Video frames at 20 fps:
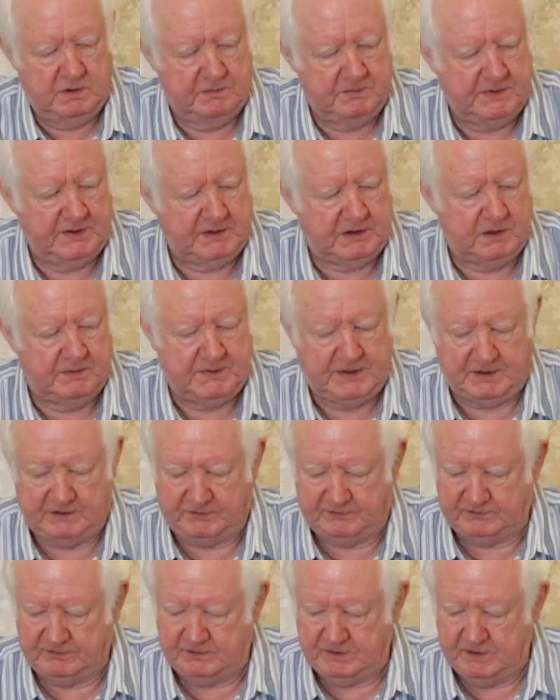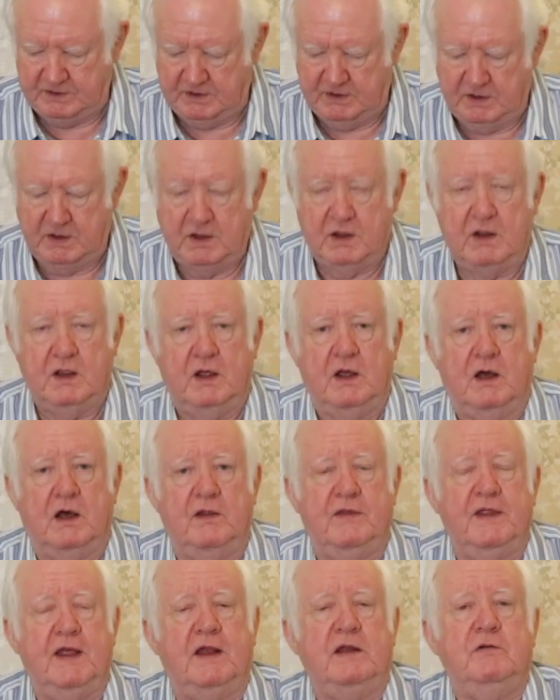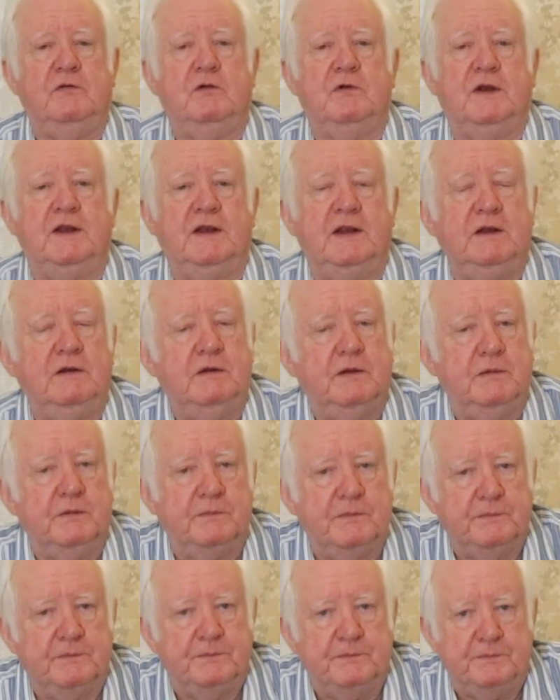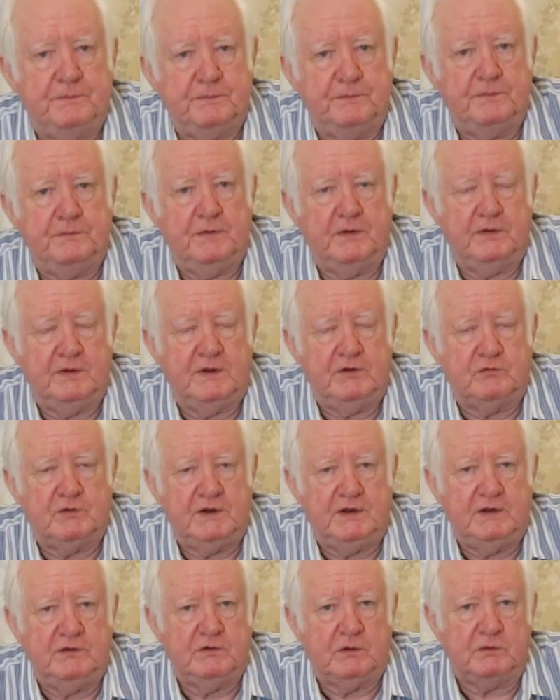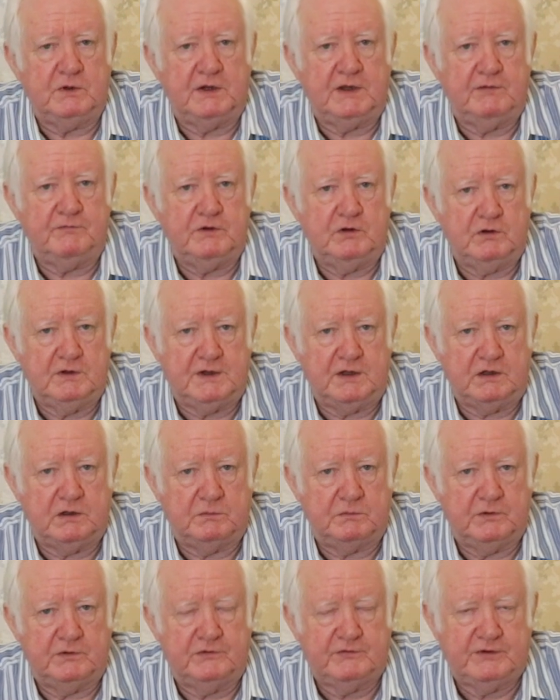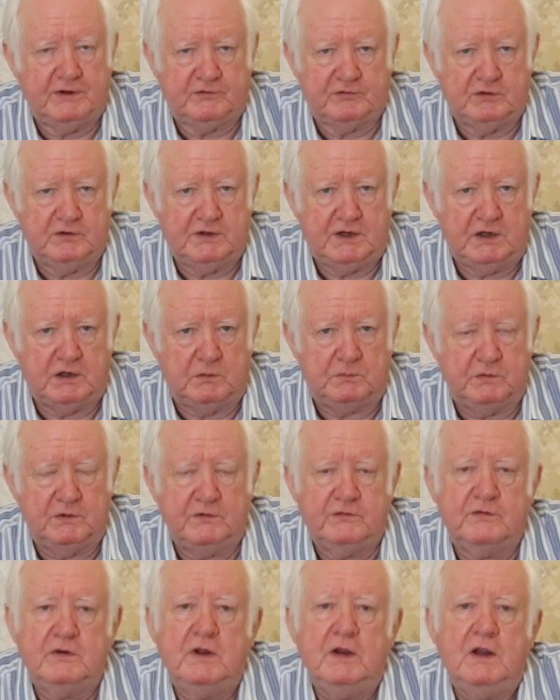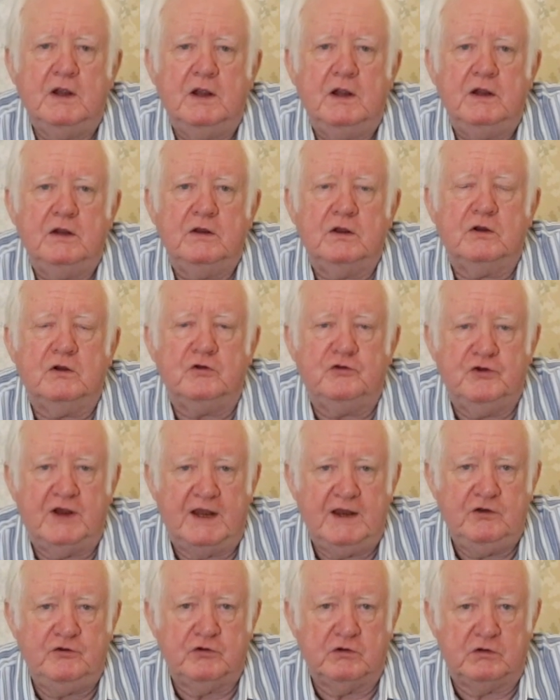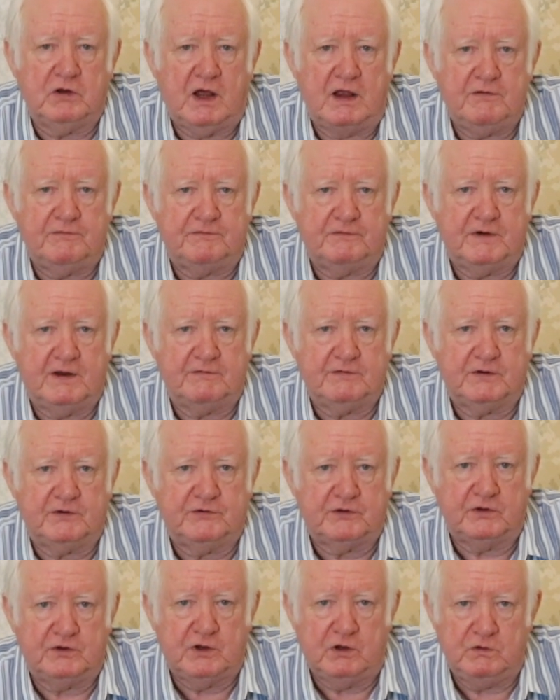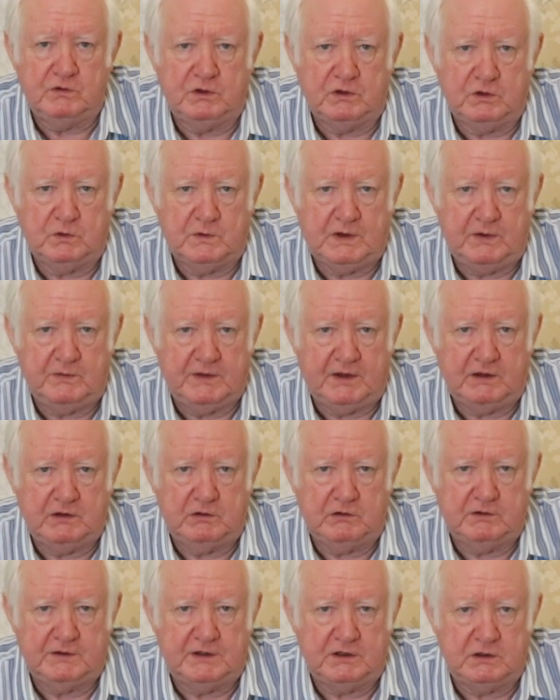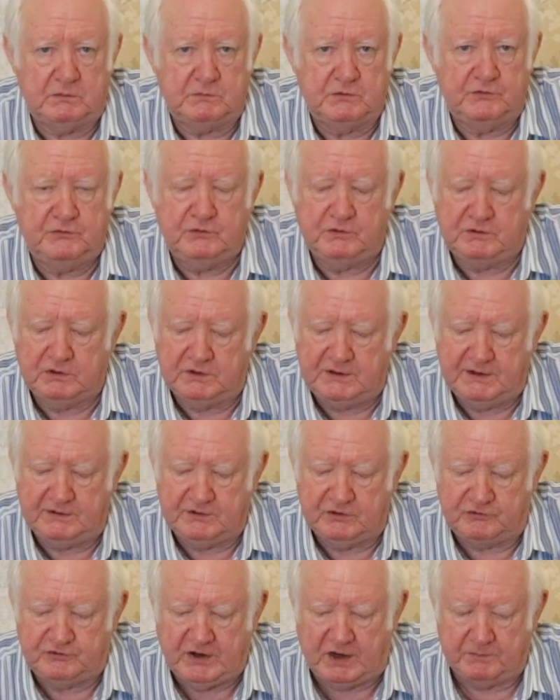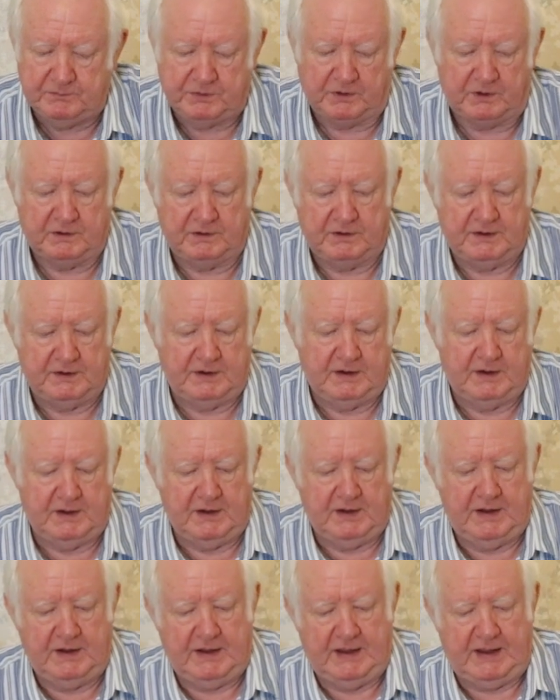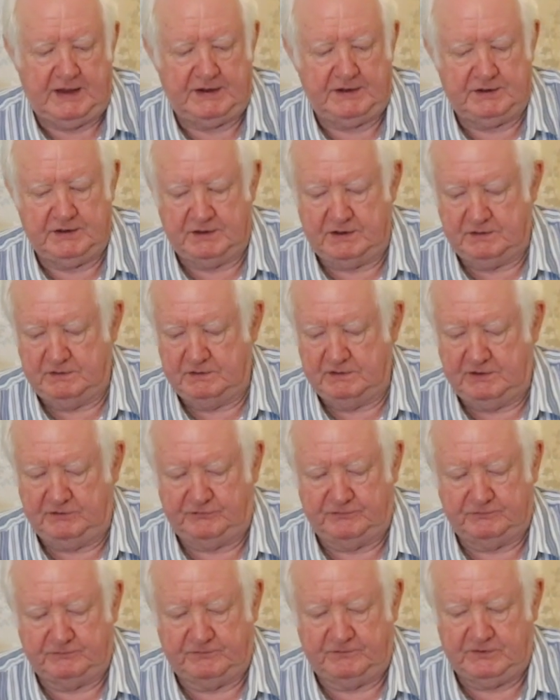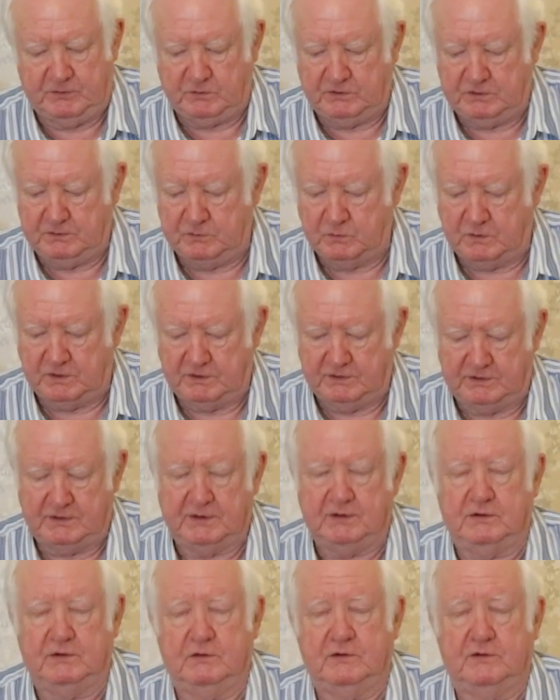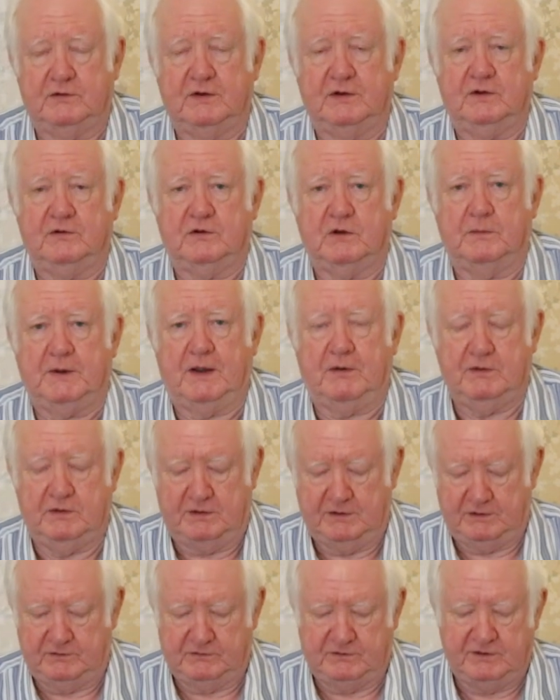Making a mess. At the end of the reading, these readings, I'm going to give you lucky numbers, 6 lucky numbers that could change your life forever. So don't go away without your lucky numbers, you could hit the jackpot. And let's see what number 1 thinks about things.